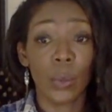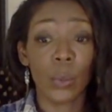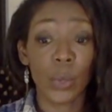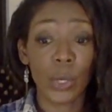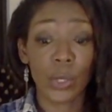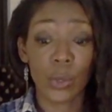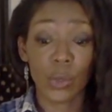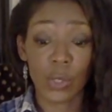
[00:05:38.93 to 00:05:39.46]

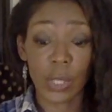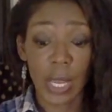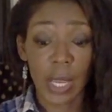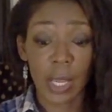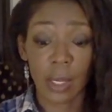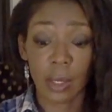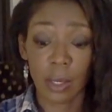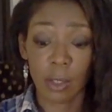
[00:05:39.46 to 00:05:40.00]
where you
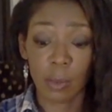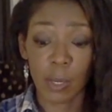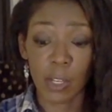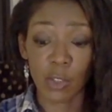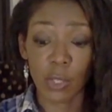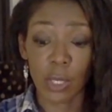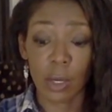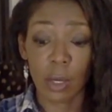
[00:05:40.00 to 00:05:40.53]
stand,
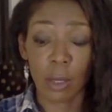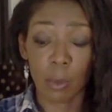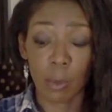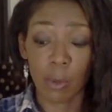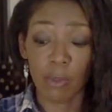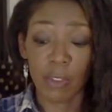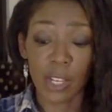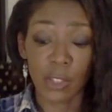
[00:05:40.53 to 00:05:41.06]
especially on a
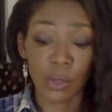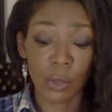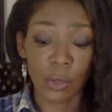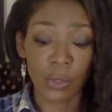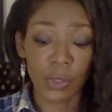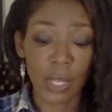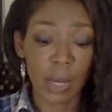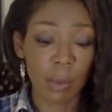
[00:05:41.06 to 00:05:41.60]

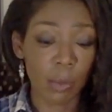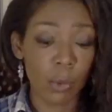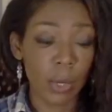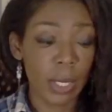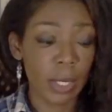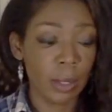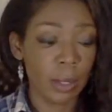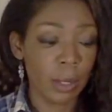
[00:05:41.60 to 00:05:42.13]
professional
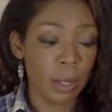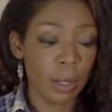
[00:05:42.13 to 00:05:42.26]
standpoint.